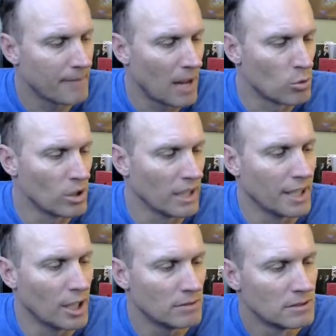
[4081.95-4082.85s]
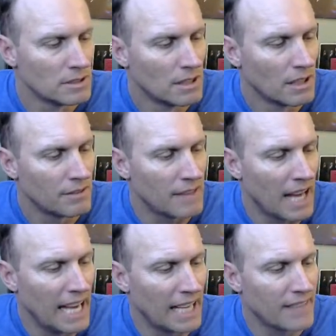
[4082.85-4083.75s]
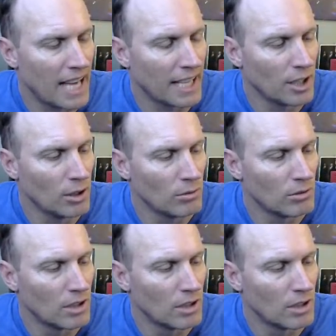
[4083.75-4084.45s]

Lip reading: I really do. Thank you.